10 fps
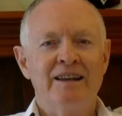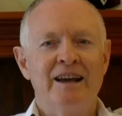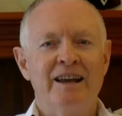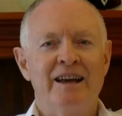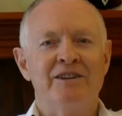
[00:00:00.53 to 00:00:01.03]

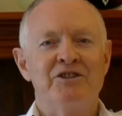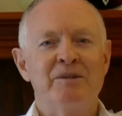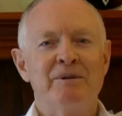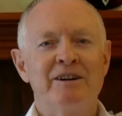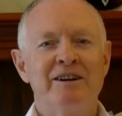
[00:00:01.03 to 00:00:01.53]
Hello
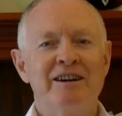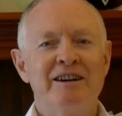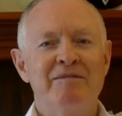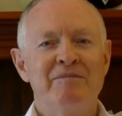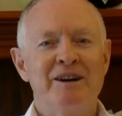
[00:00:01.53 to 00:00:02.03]

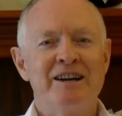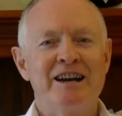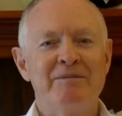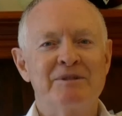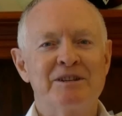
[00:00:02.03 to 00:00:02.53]
Gemini, my
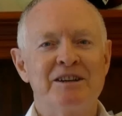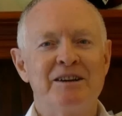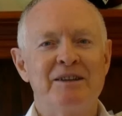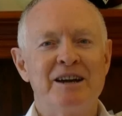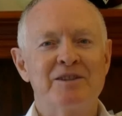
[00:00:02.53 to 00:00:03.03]
name is
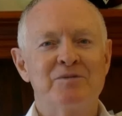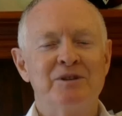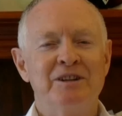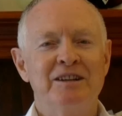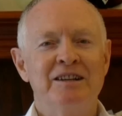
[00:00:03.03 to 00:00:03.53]
Keith
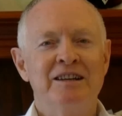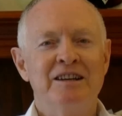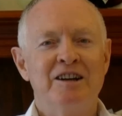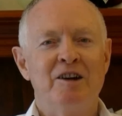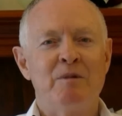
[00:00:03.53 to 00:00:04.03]
Haswell.
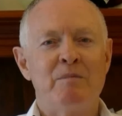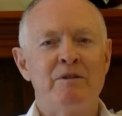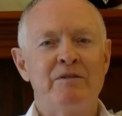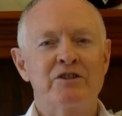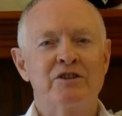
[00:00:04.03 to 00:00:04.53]
I'm a
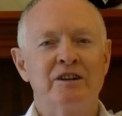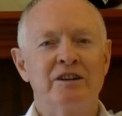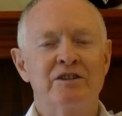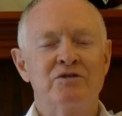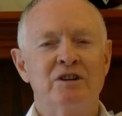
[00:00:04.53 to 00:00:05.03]

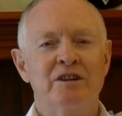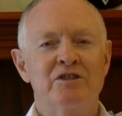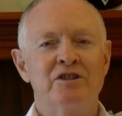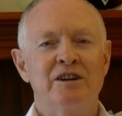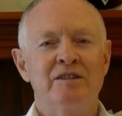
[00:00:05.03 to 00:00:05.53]
professional
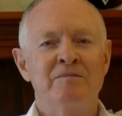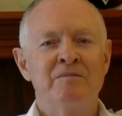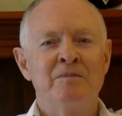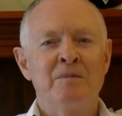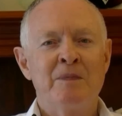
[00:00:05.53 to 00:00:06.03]
astrologer
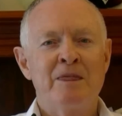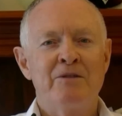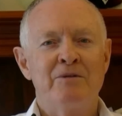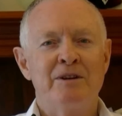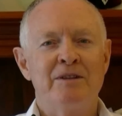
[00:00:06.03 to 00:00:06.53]

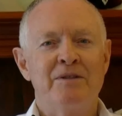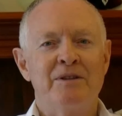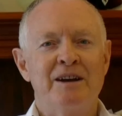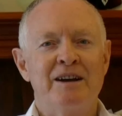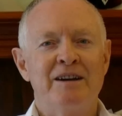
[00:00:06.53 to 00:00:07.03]
with
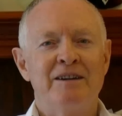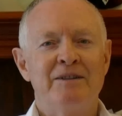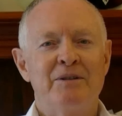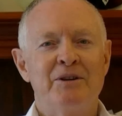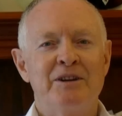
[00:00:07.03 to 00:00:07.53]

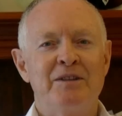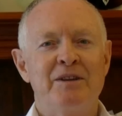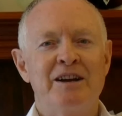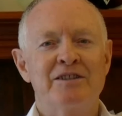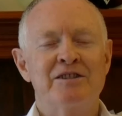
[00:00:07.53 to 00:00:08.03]

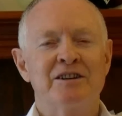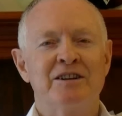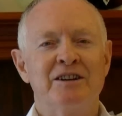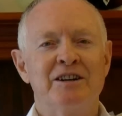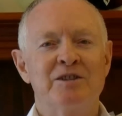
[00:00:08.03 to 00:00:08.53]
30,000
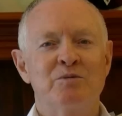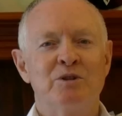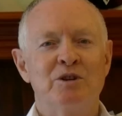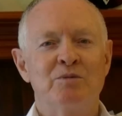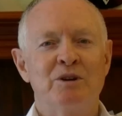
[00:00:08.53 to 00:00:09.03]
clients
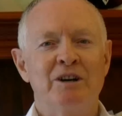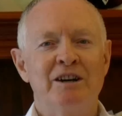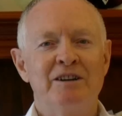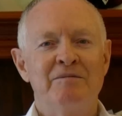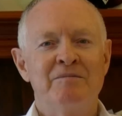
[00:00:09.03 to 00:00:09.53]

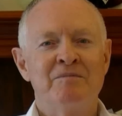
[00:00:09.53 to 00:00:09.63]
worldwide